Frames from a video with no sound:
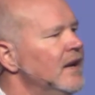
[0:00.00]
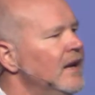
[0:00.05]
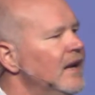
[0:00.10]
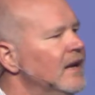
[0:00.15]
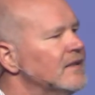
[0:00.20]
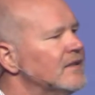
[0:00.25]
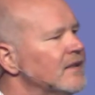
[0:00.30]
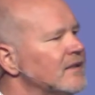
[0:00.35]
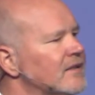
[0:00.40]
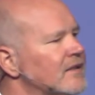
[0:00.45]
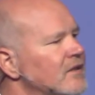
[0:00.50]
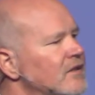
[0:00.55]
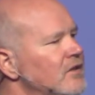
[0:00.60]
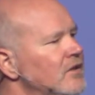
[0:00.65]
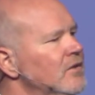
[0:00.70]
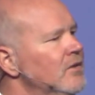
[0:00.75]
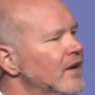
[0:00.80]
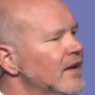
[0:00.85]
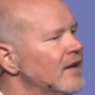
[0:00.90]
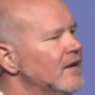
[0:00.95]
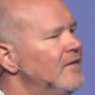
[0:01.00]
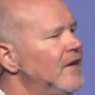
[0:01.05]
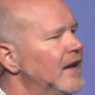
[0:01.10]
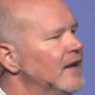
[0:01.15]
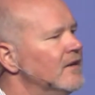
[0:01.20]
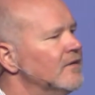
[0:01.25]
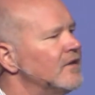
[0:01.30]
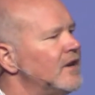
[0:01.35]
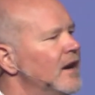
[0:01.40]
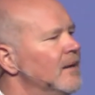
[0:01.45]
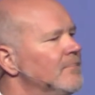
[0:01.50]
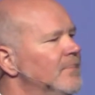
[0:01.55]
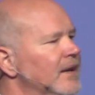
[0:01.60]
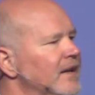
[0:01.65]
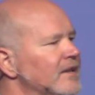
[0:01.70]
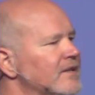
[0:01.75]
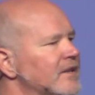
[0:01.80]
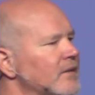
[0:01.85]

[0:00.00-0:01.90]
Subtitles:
is it's new, innovative companies